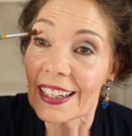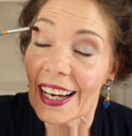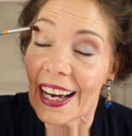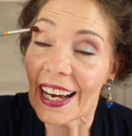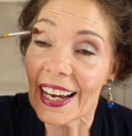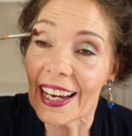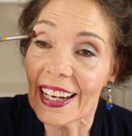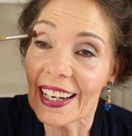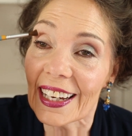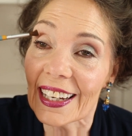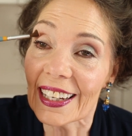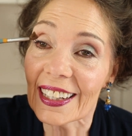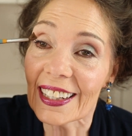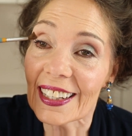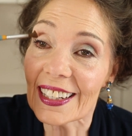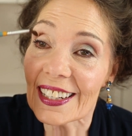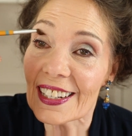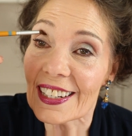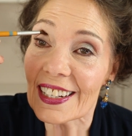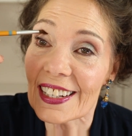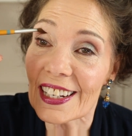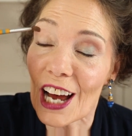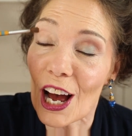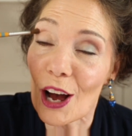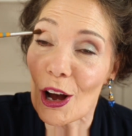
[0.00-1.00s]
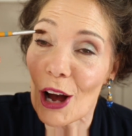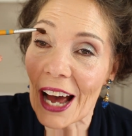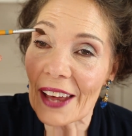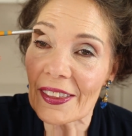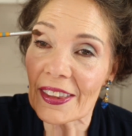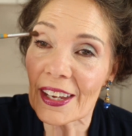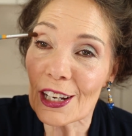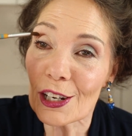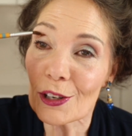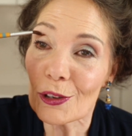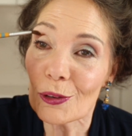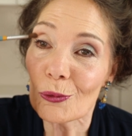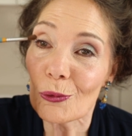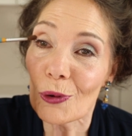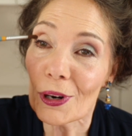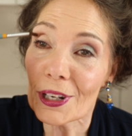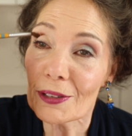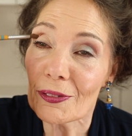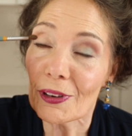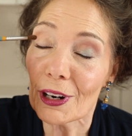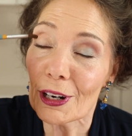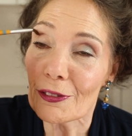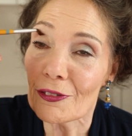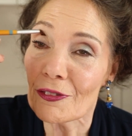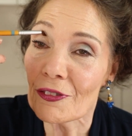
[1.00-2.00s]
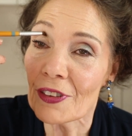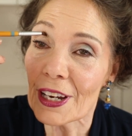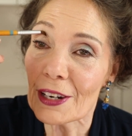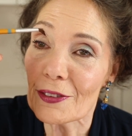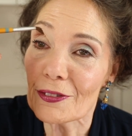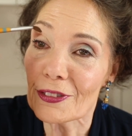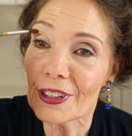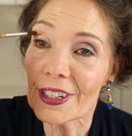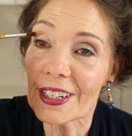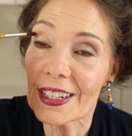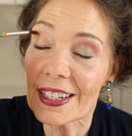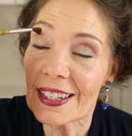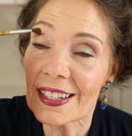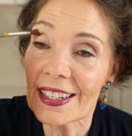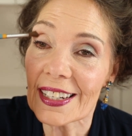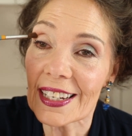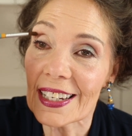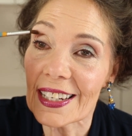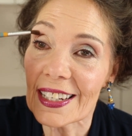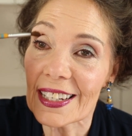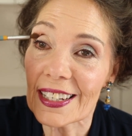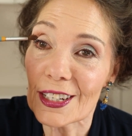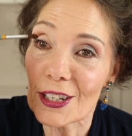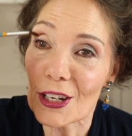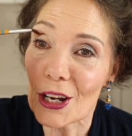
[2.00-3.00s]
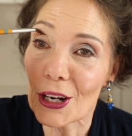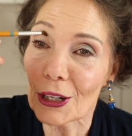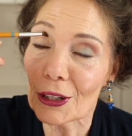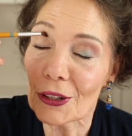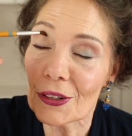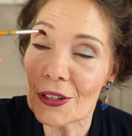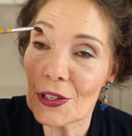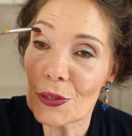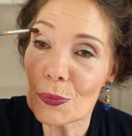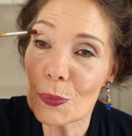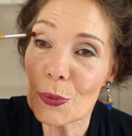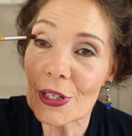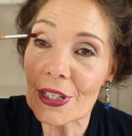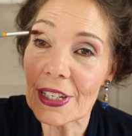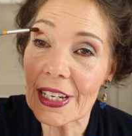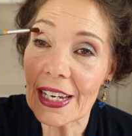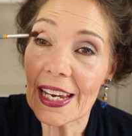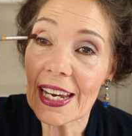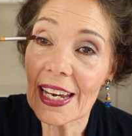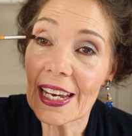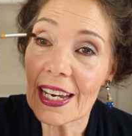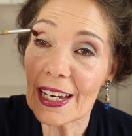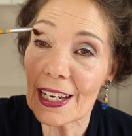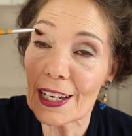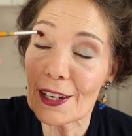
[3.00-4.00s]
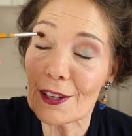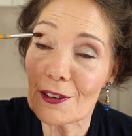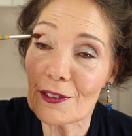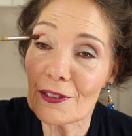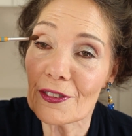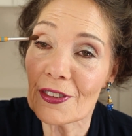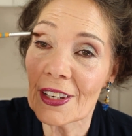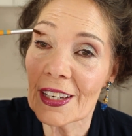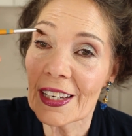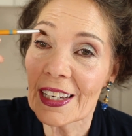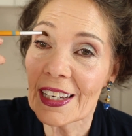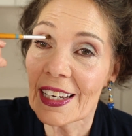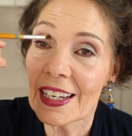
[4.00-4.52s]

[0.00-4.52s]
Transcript: and I think one of our favorites is on Christmas Eve.